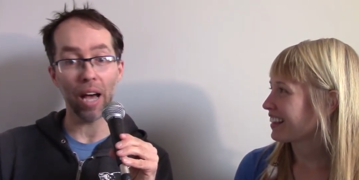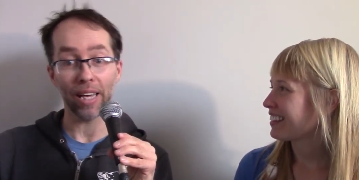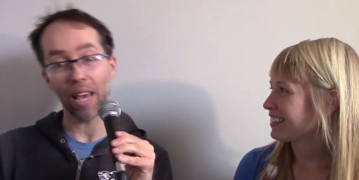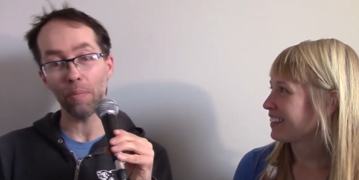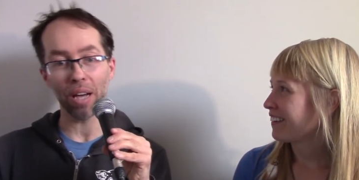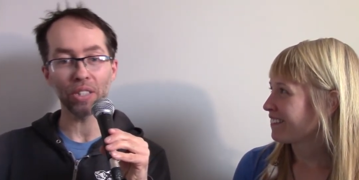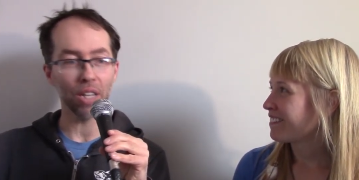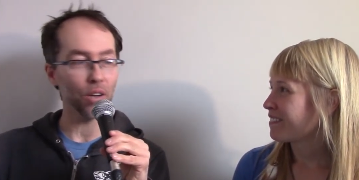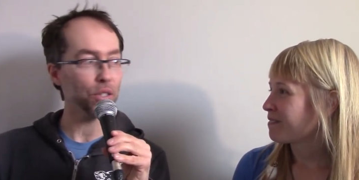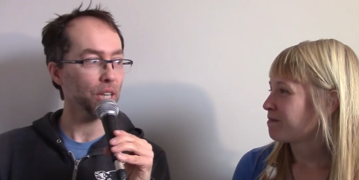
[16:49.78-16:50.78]
Speaker 1: I came back to the
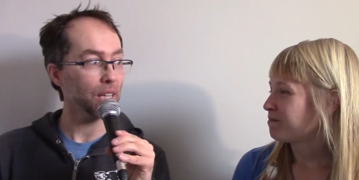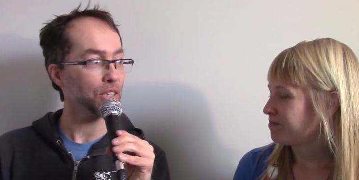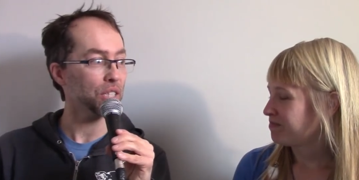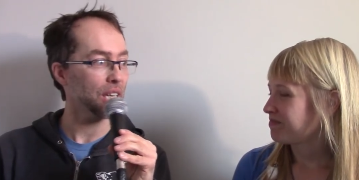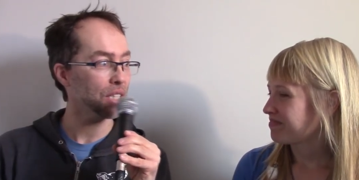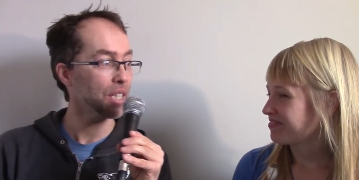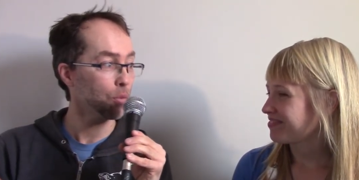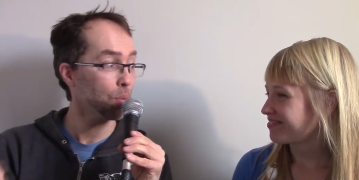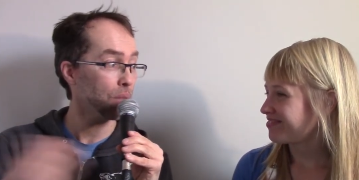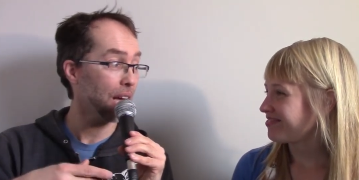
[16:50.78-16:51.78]
house, got the seeds, and then
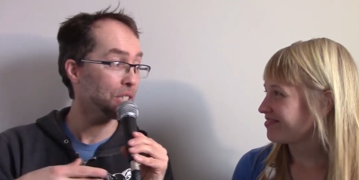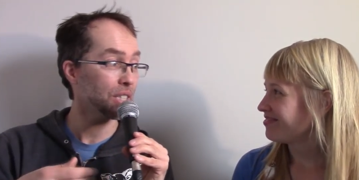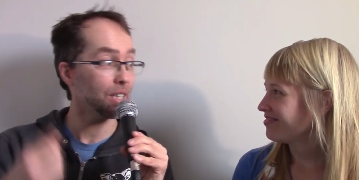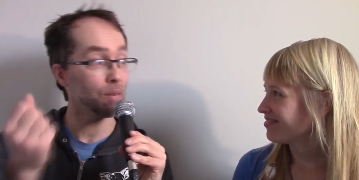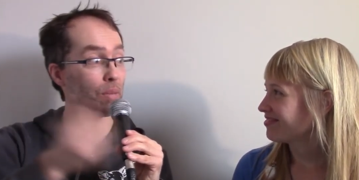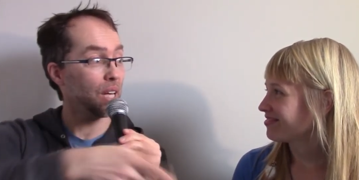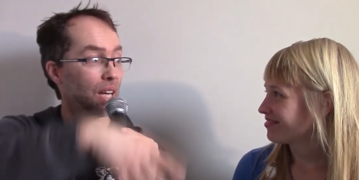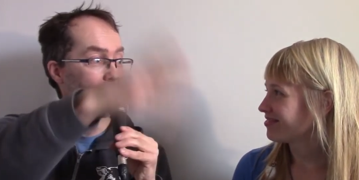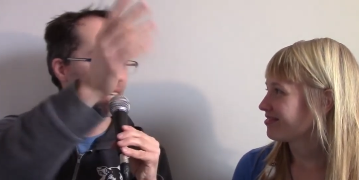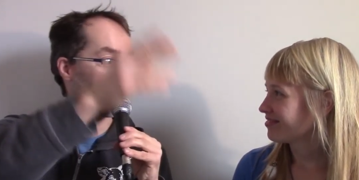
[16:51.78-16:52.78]
we planted them
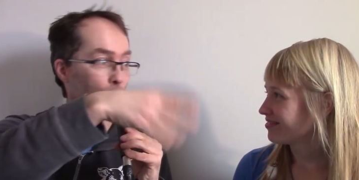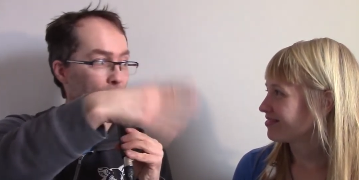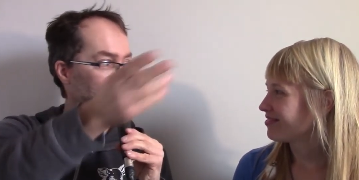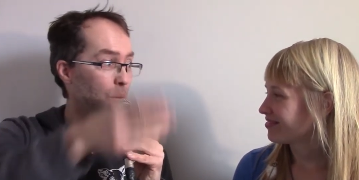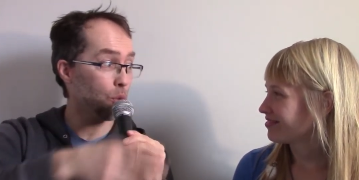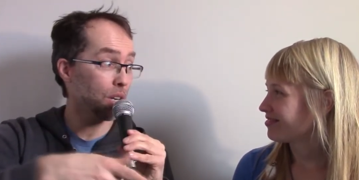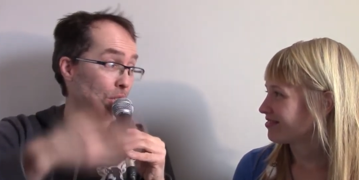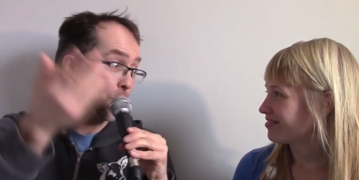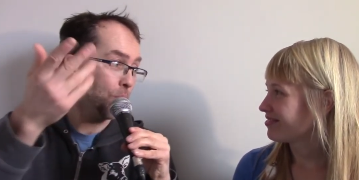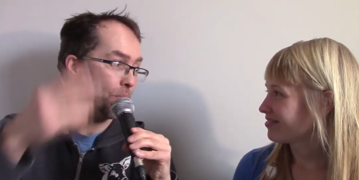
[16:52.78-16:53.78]
in the woods somewhere, and
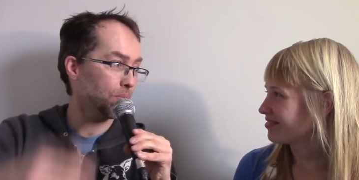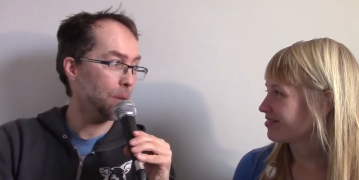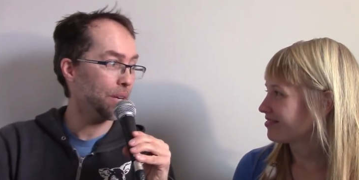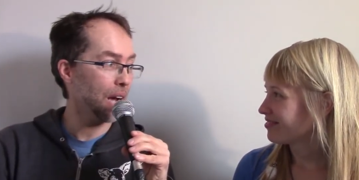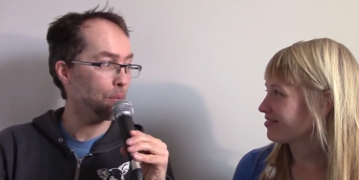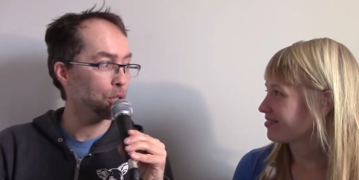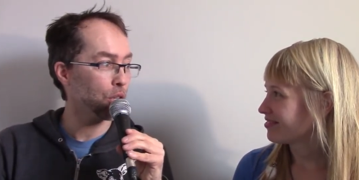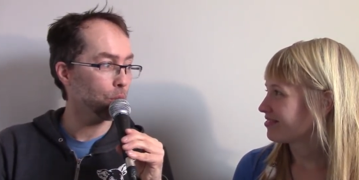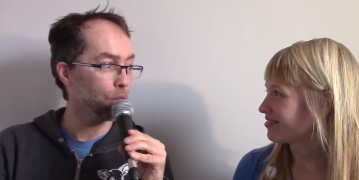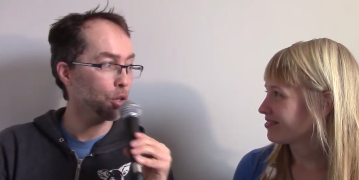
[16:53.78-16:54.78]
so maybe an apple
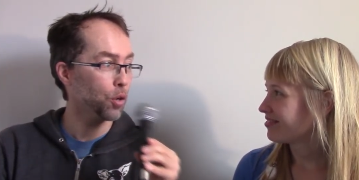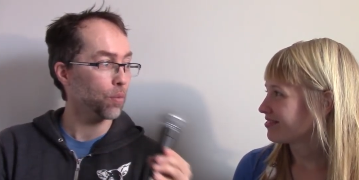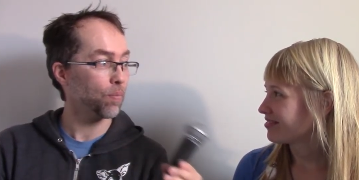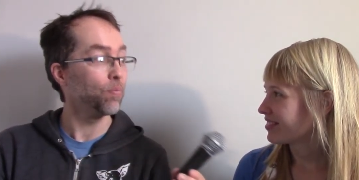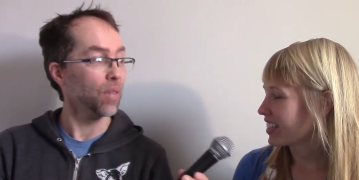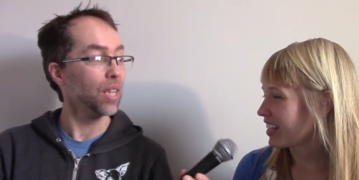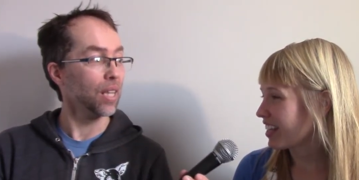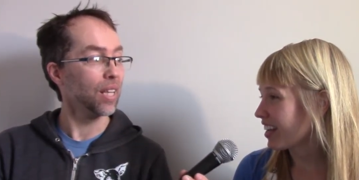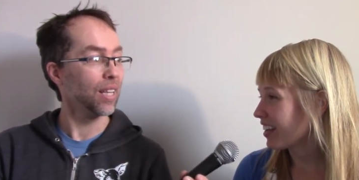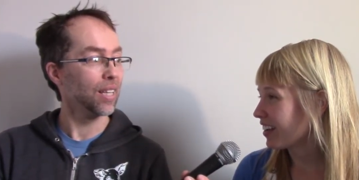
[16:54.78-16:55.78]
tree will grow.
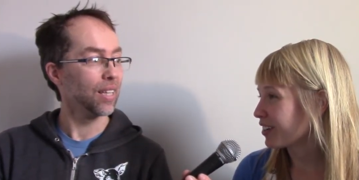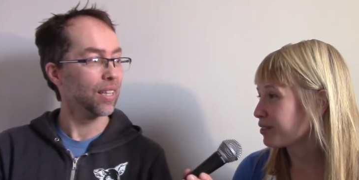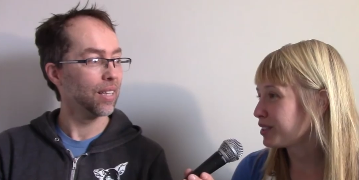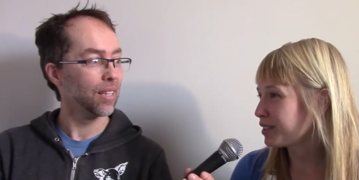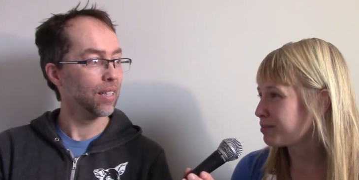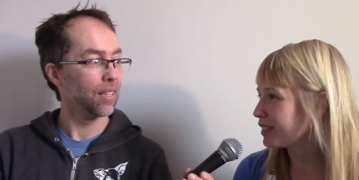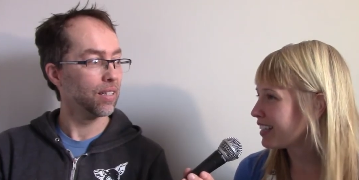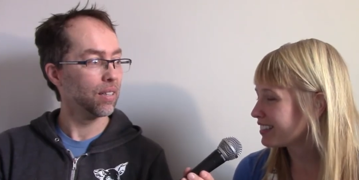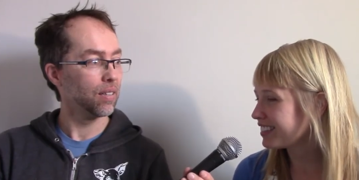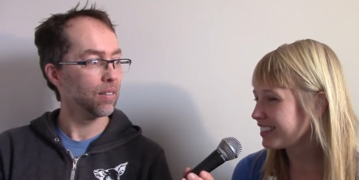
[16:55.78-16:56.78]
Speaker 2: Yeah, guerrilla
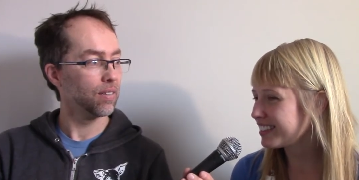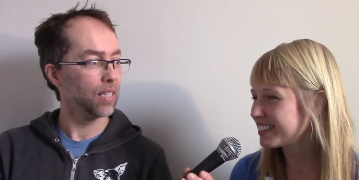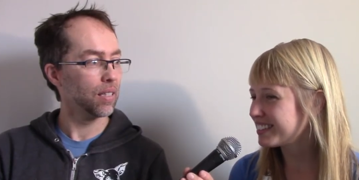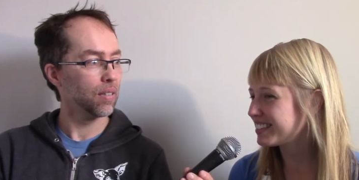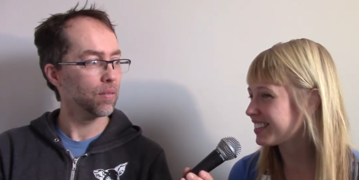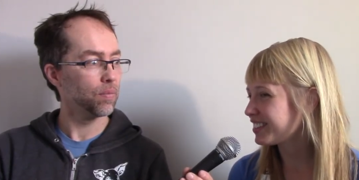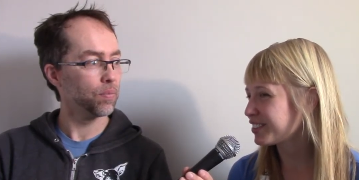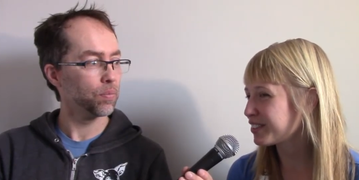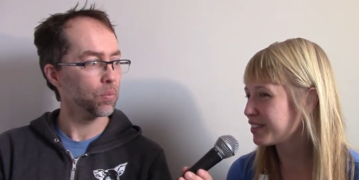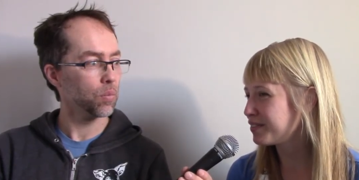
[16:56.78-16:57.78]
planting, it's such a
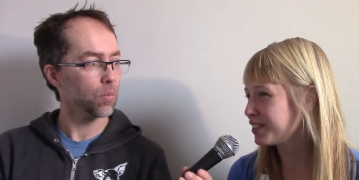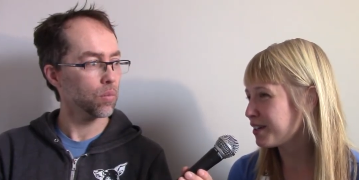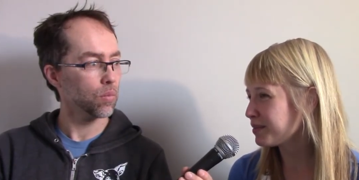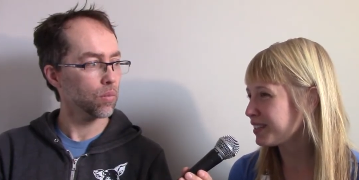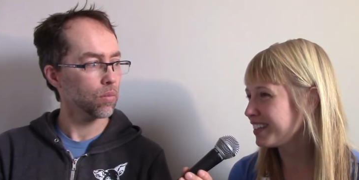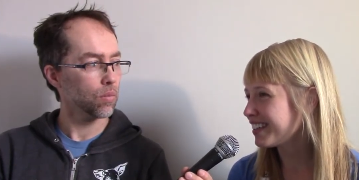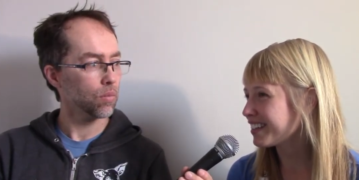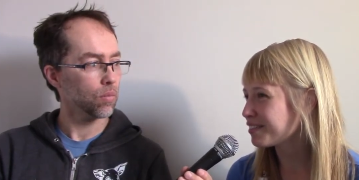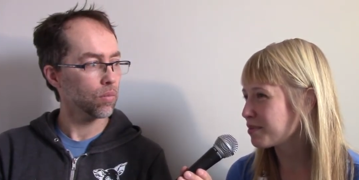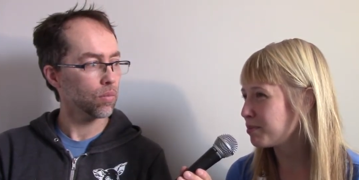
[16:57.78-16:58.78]
great phenomena. I
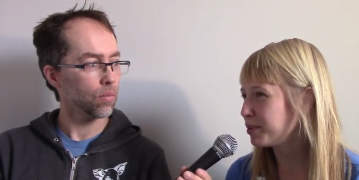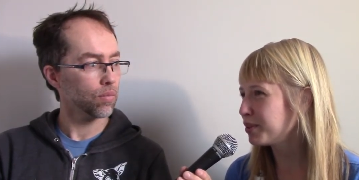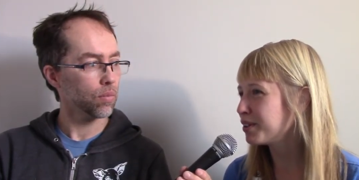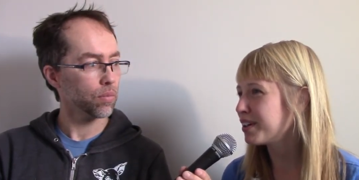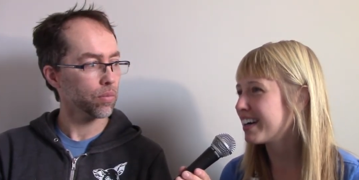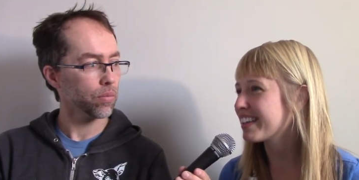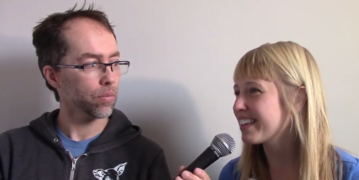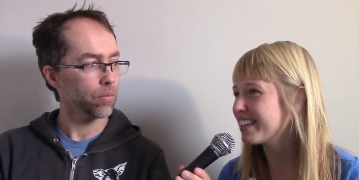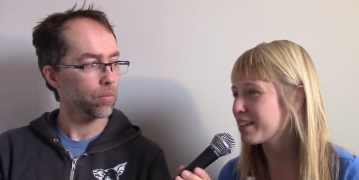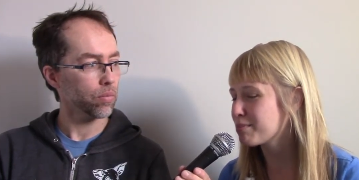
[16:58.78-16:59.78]
love people who go
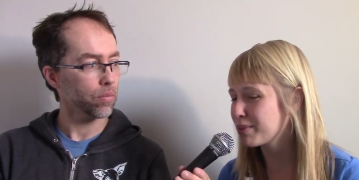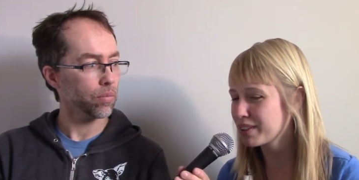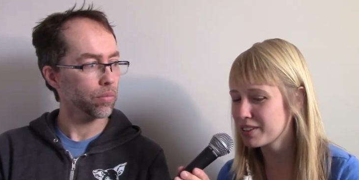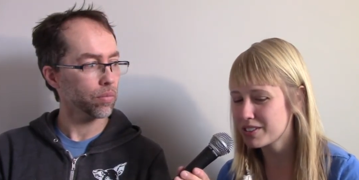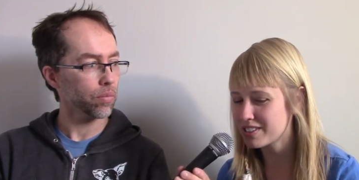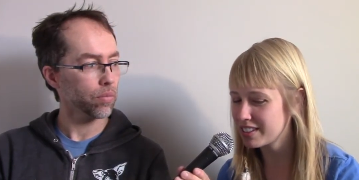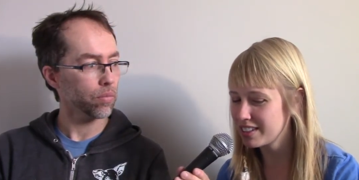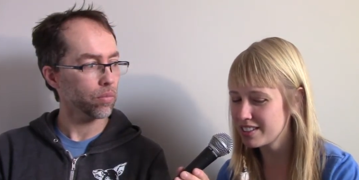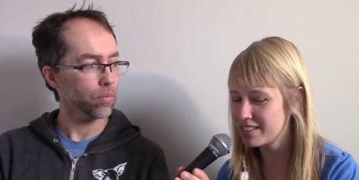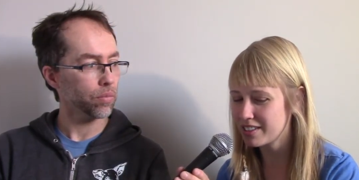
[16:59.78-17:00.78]
hiking that bring their
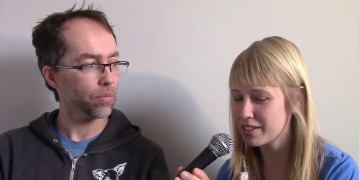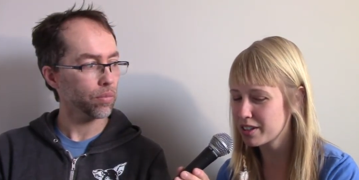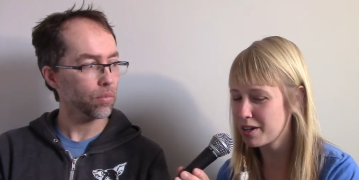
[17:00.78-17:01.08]
seeds and their